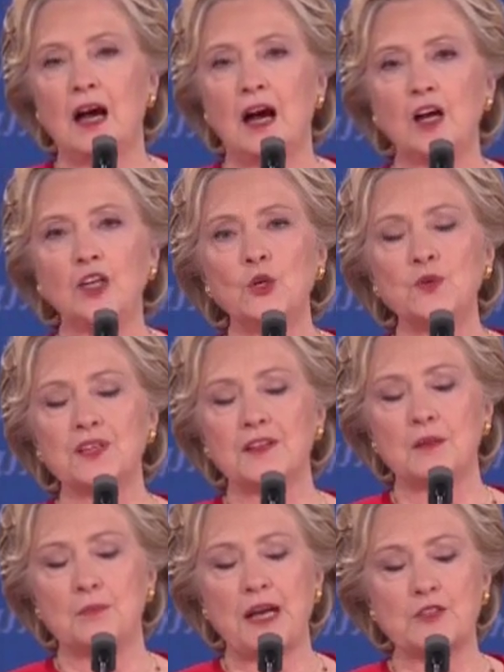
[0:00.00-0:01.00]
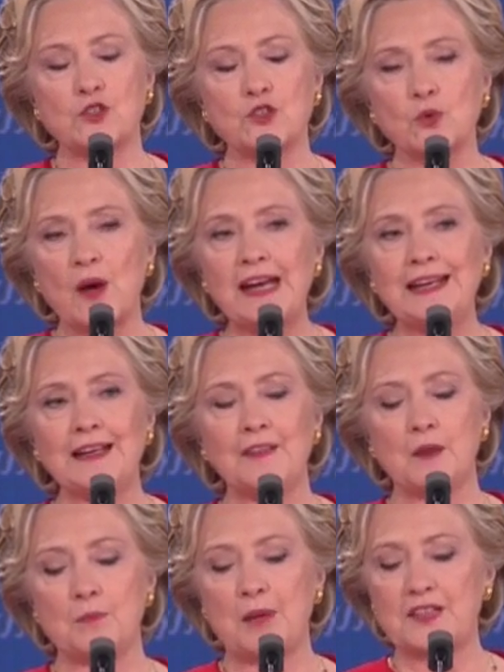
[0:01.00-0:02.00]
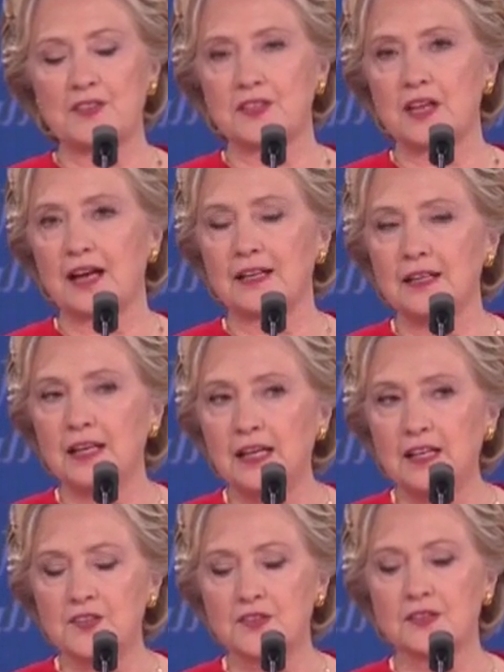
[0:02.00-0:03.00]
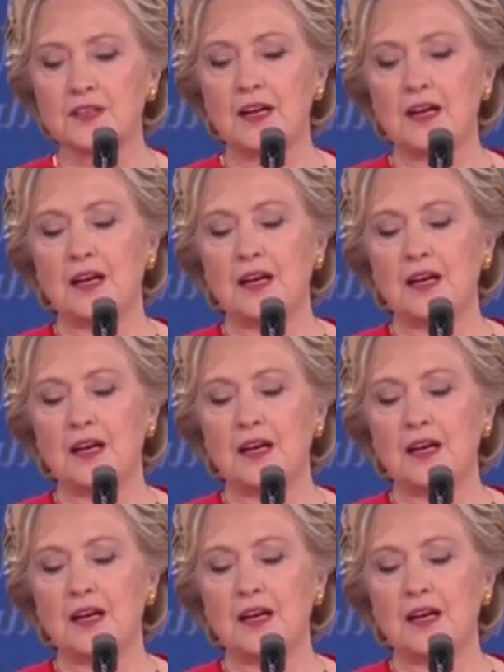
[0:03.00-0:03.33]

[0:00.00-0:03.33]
are using the best training, the best techniques,